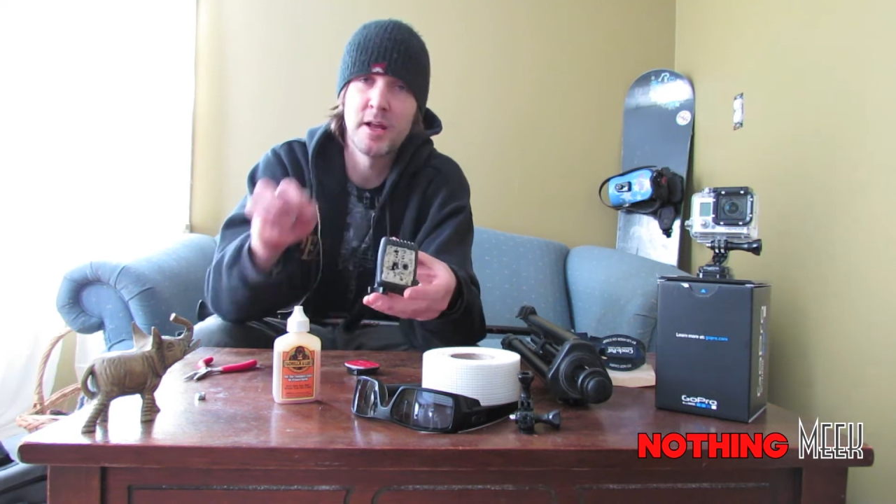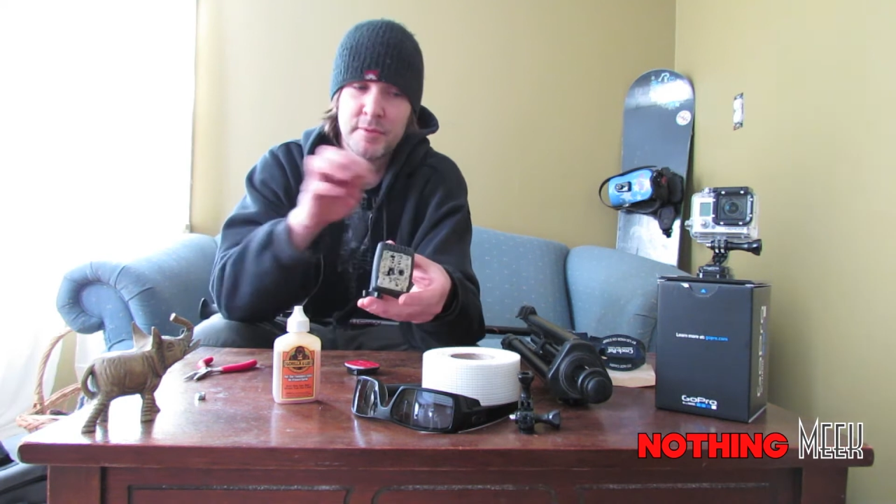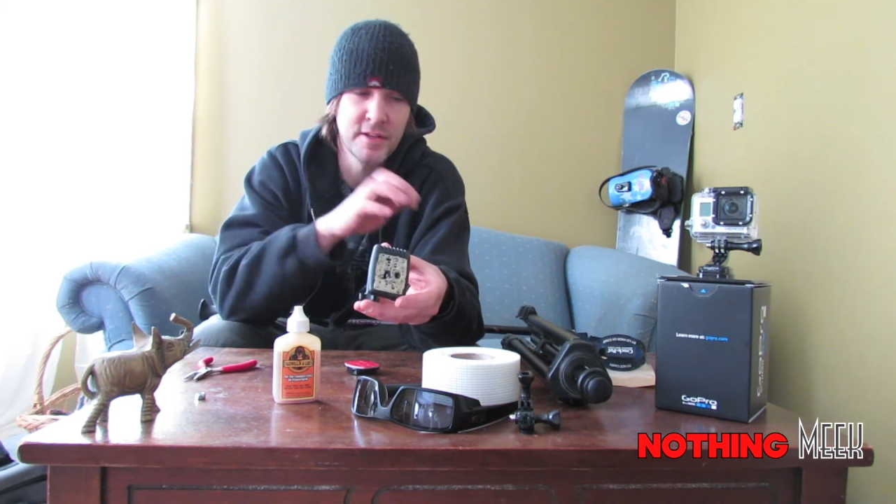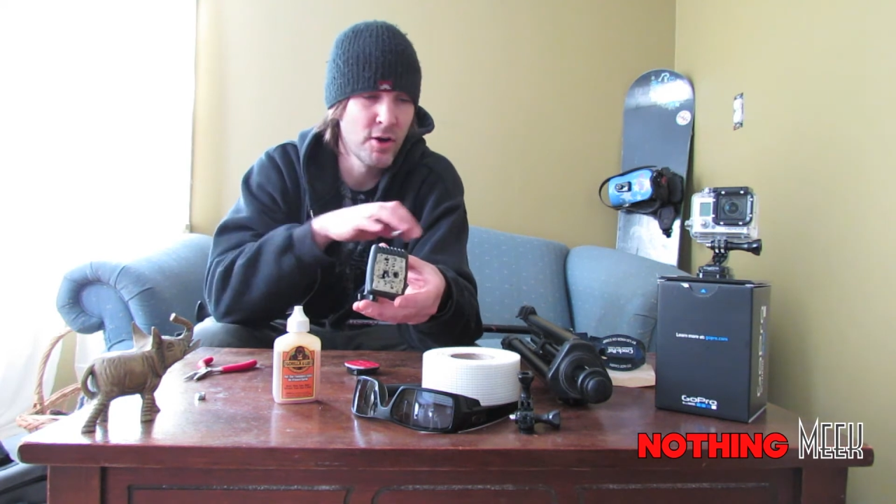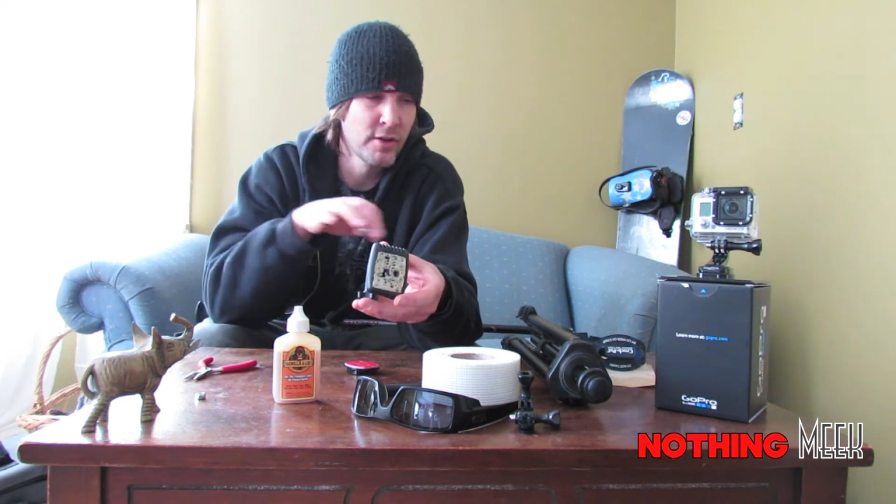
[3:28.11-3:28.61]
I
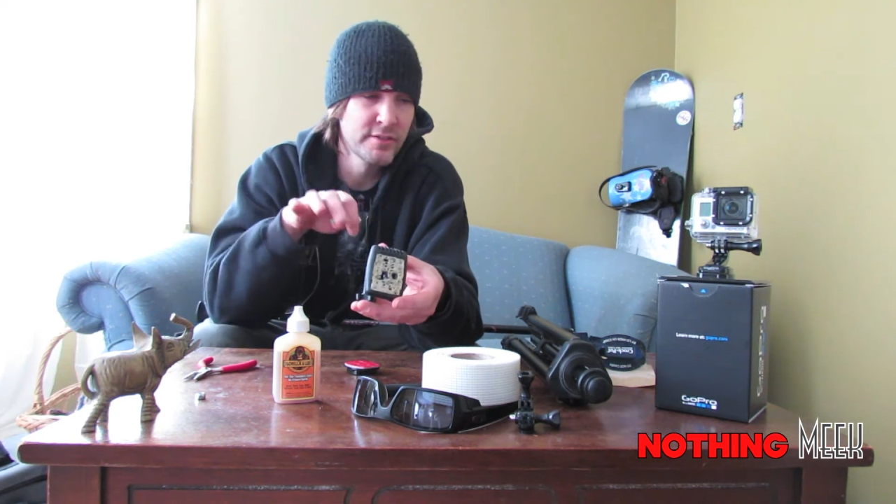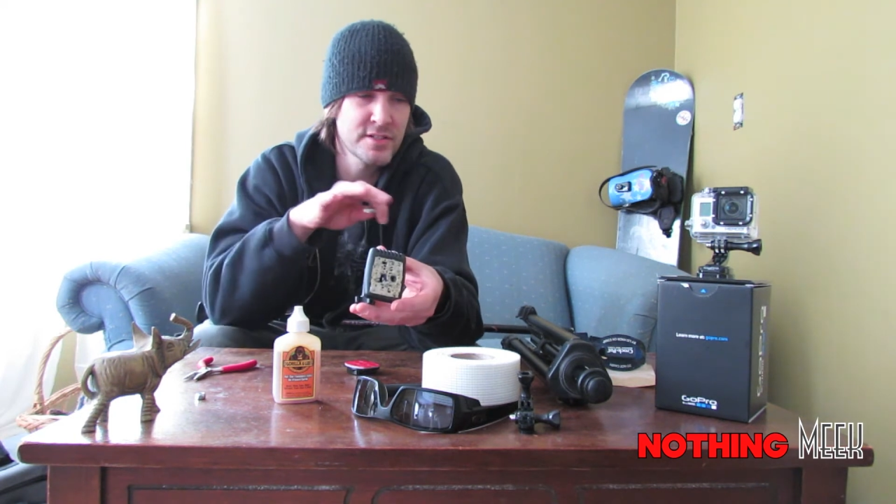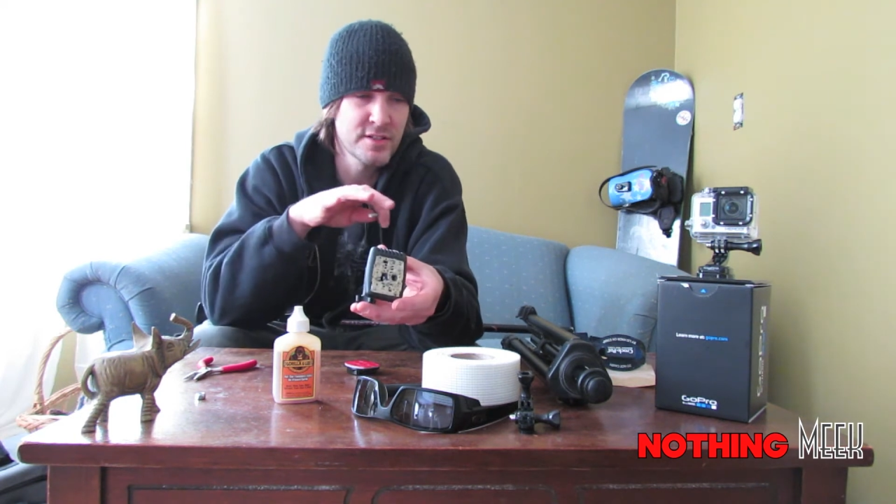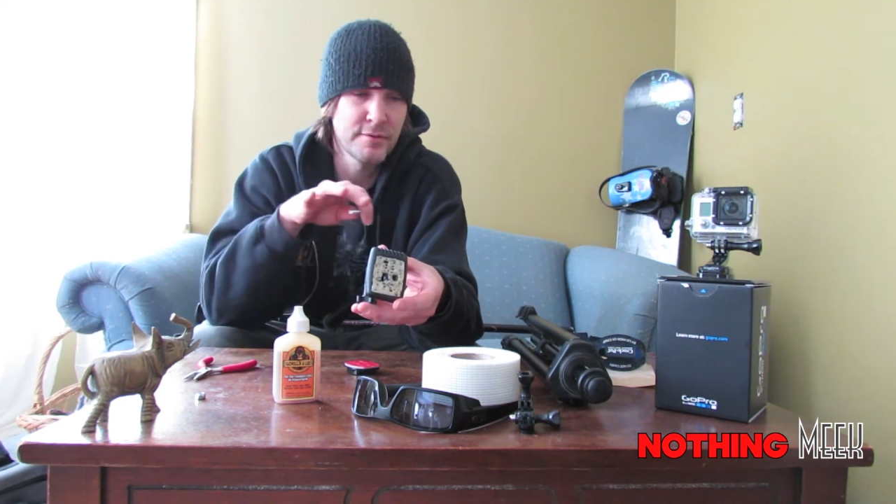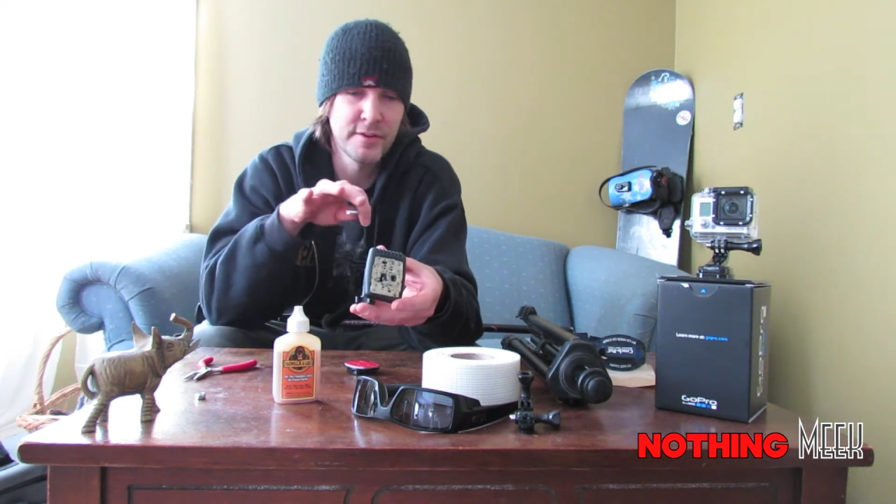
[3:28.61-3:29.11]
mean, all
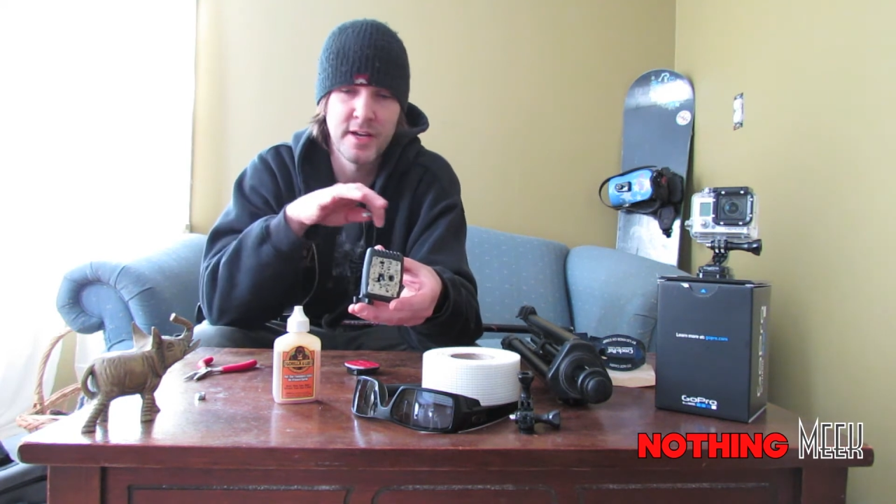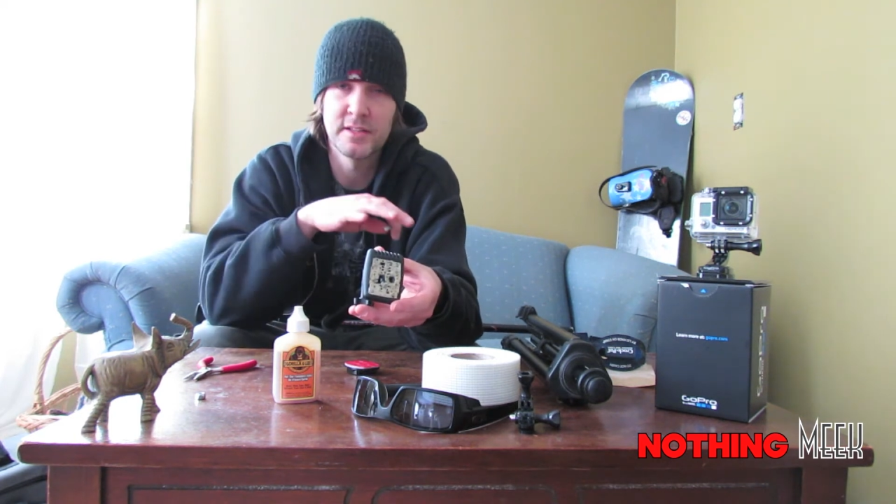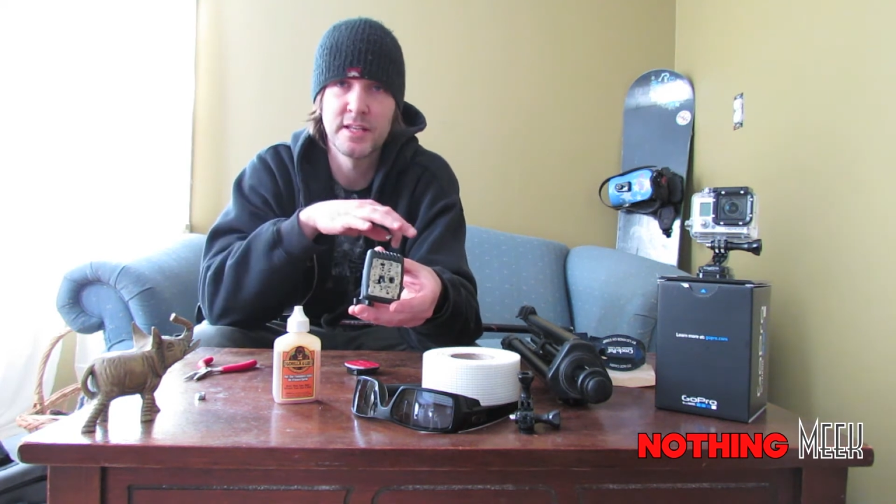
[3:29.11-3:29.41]
this stuff I had